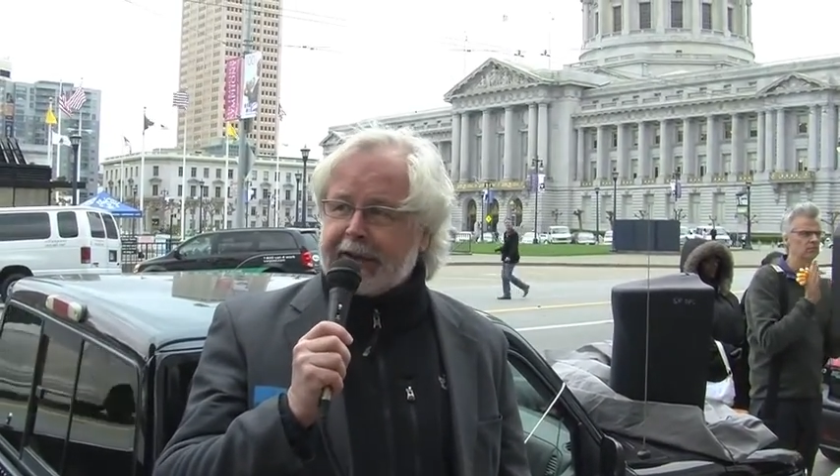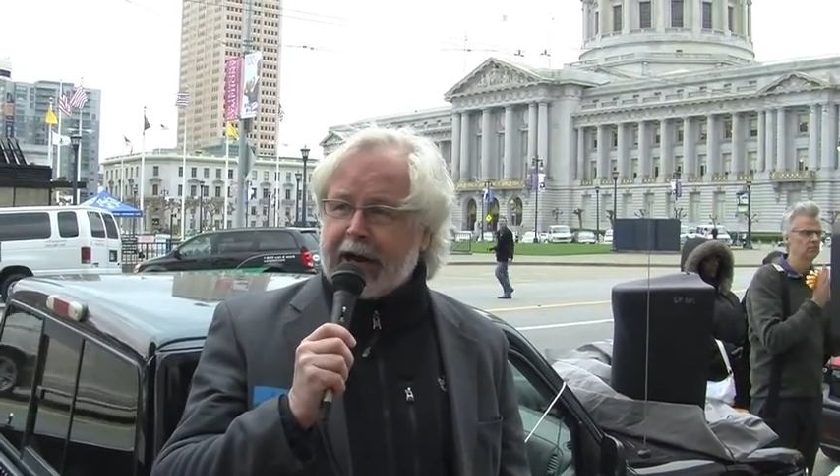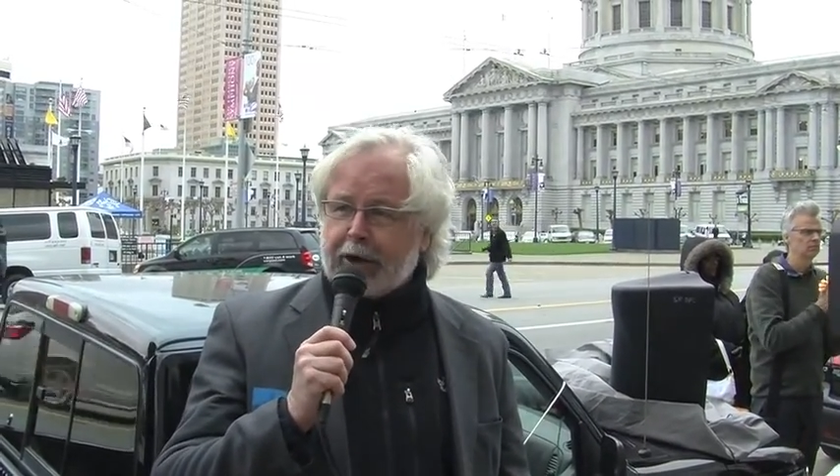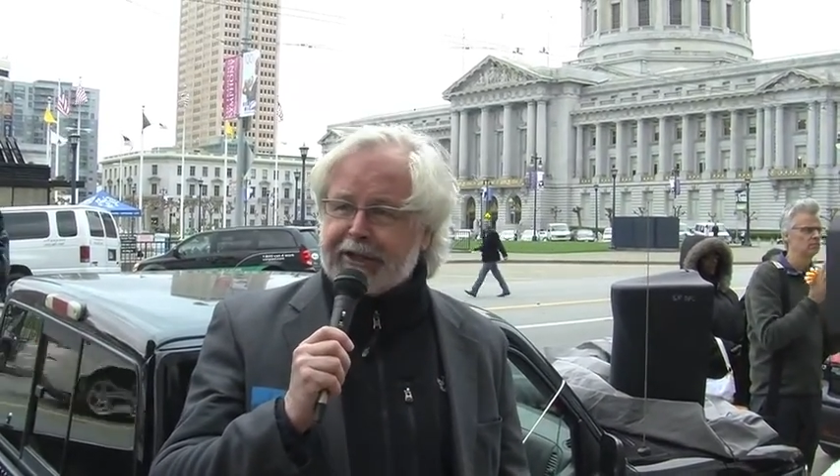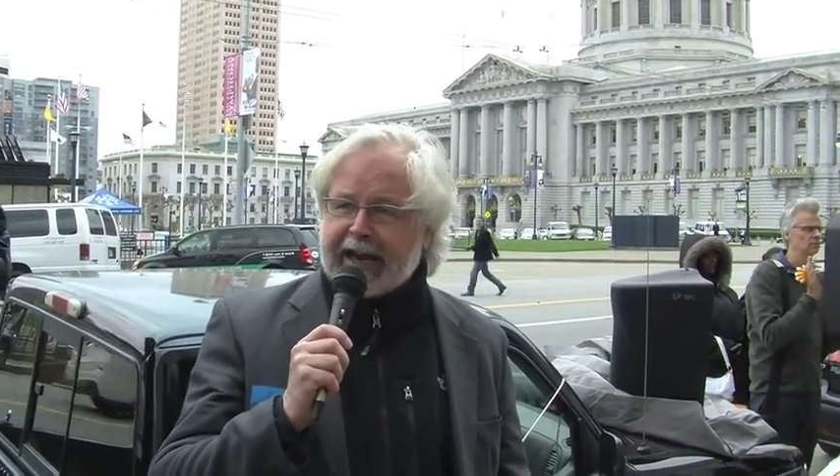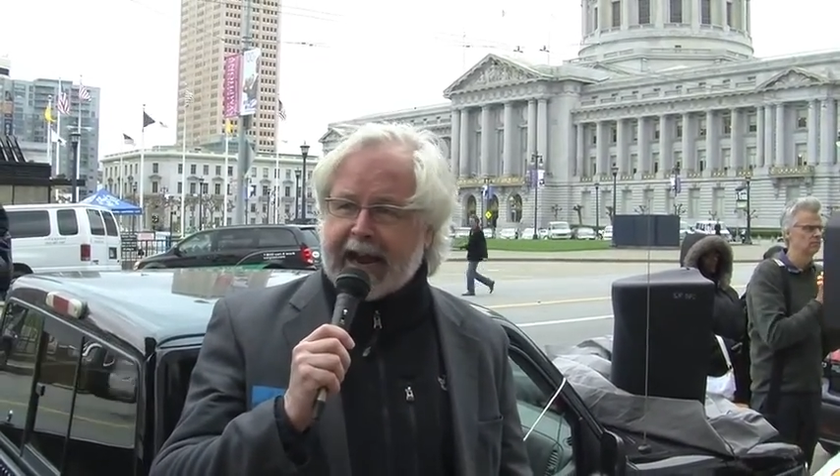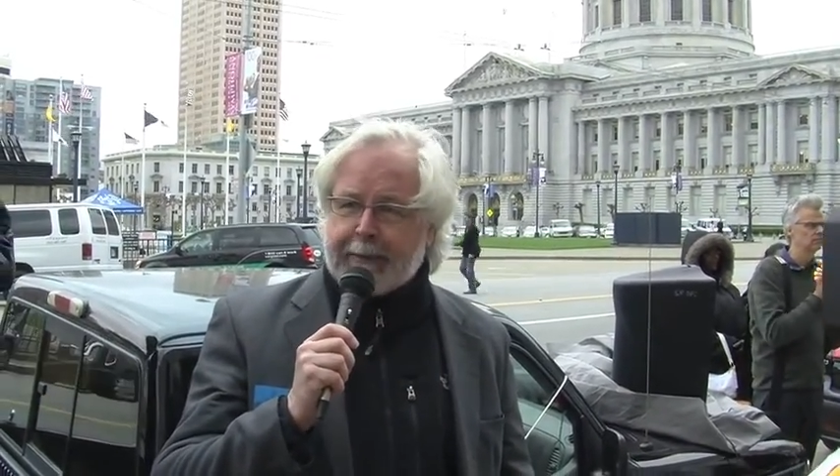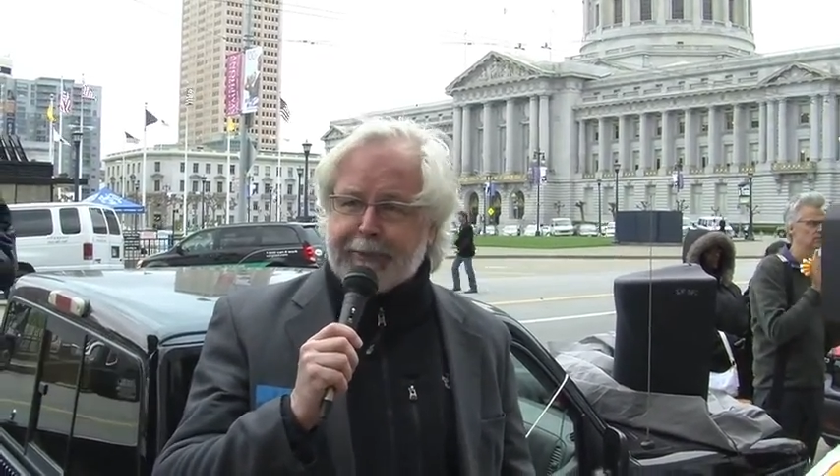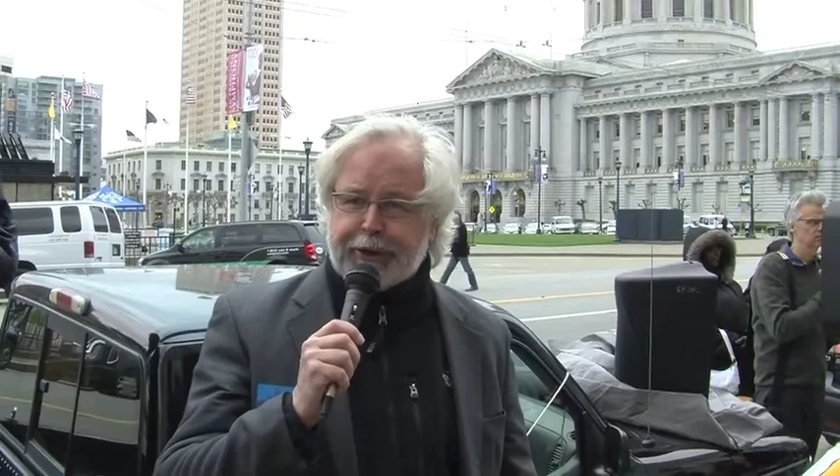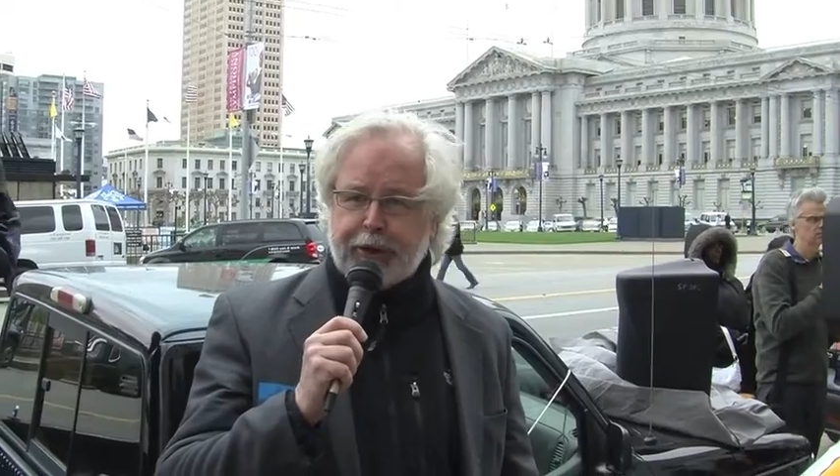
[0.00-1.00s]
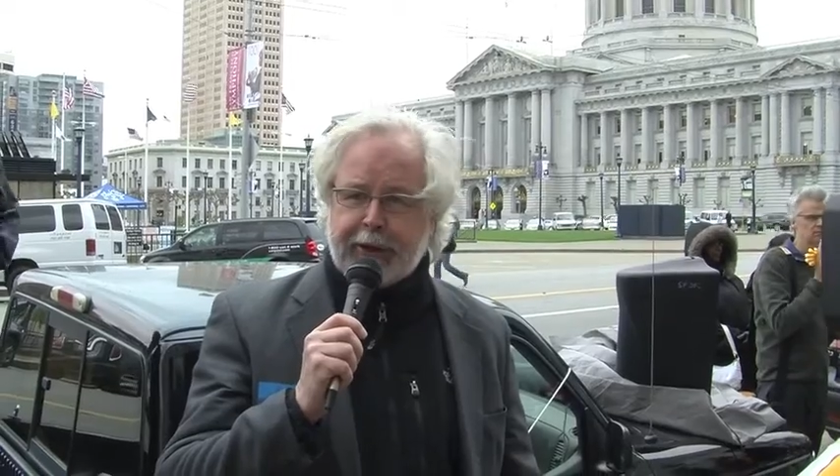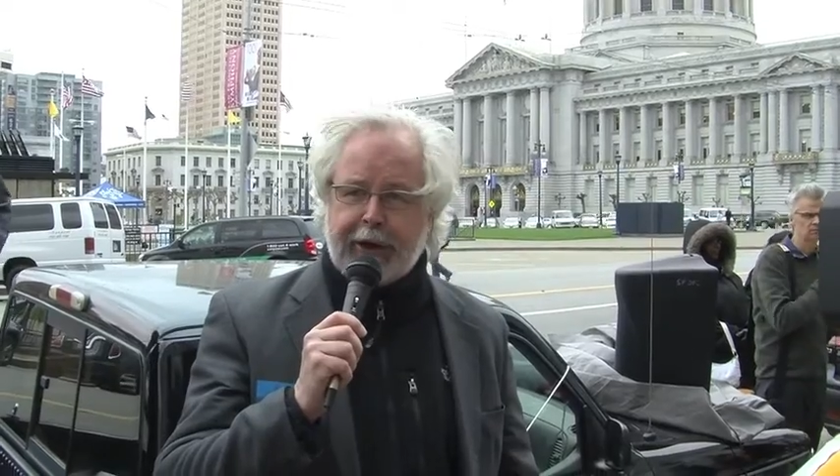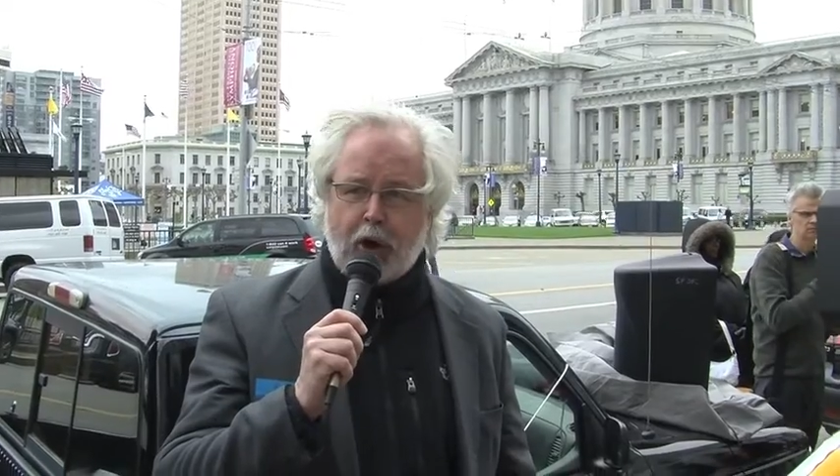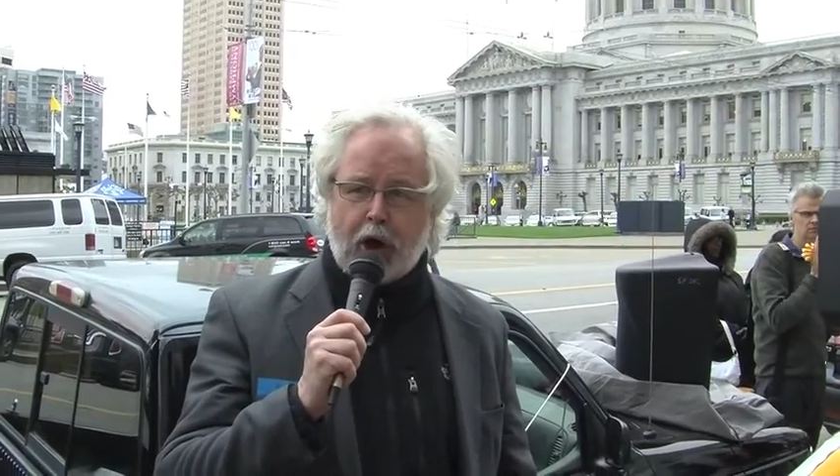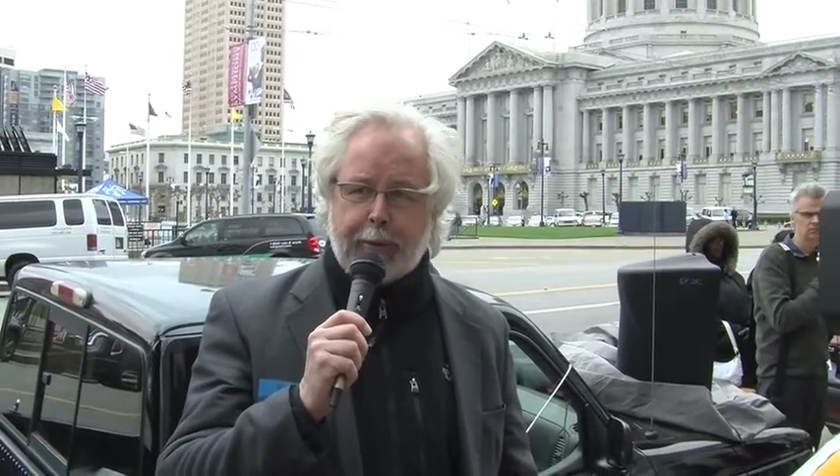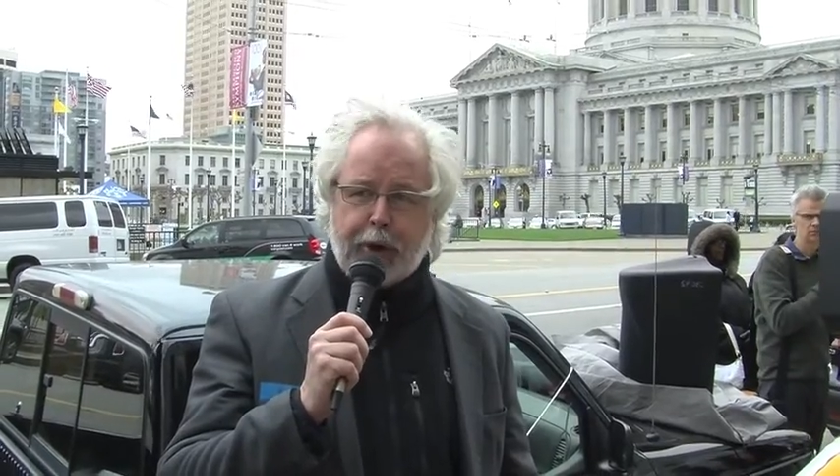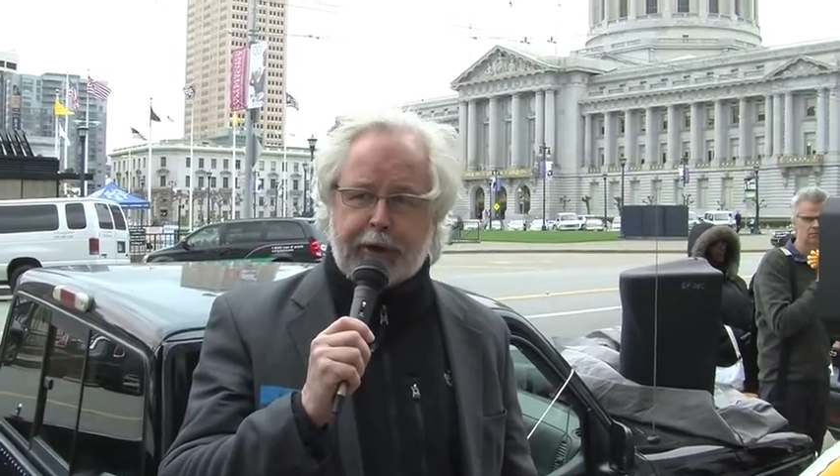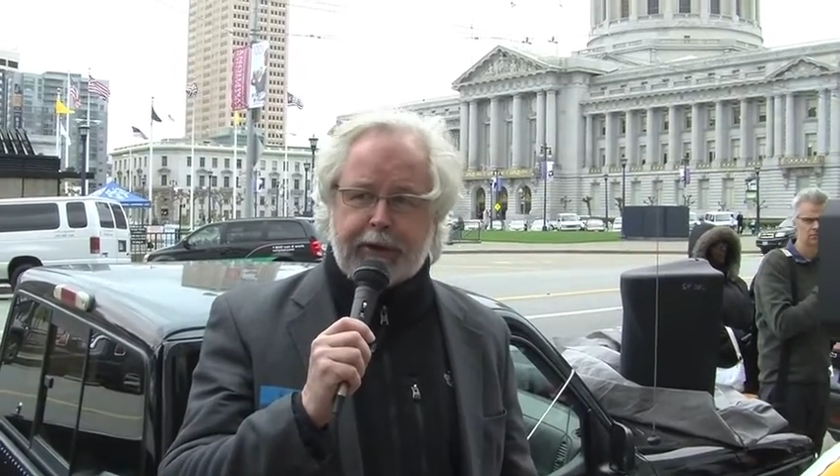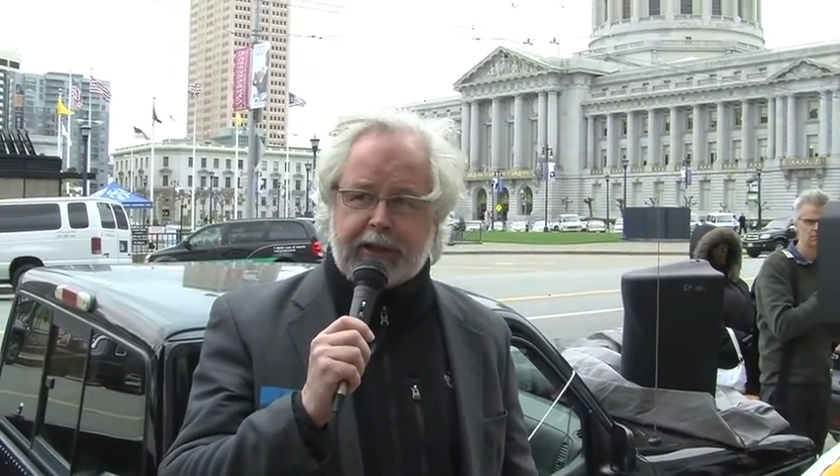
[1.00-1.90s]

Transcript: there is absolutely horrible